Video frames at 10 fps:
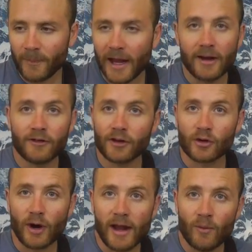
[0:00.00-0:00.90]
and it's a
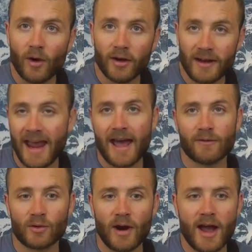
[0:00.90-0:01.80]
great one to have
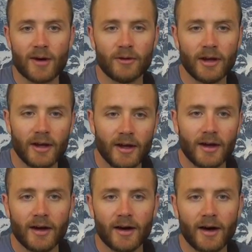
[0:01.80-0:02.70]
around.
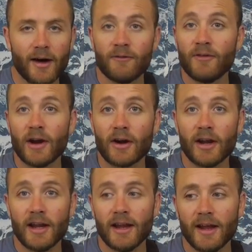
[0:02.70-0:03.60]
A
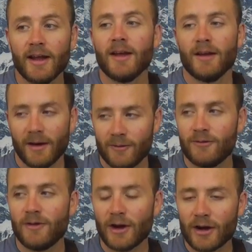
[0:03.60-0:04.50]
very,
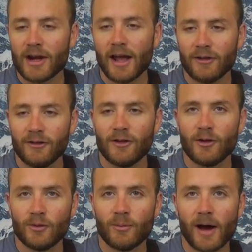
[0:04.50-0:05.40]
very nice
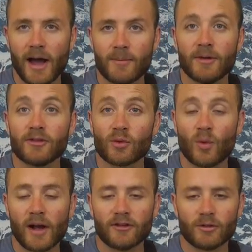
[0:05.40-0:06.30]
tune by Mr.
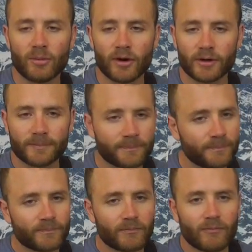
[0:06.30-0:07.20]
Westerberg.
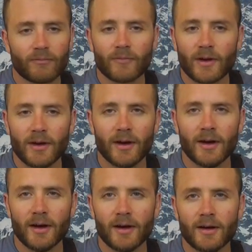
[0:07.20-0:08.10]

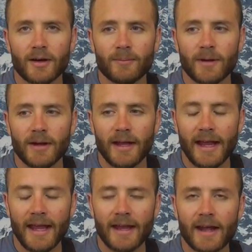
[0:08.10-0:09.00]

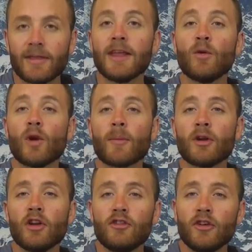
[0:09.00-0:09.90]
And I think what I'm
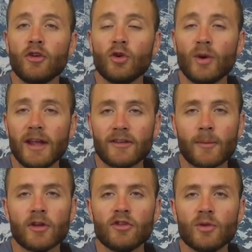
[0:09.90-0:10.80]
going to do is I'm
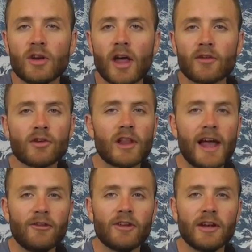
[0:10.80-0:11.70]
going to do another
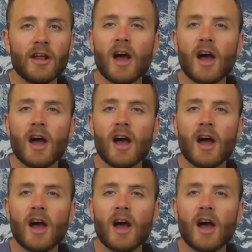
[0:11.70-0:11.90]
lesson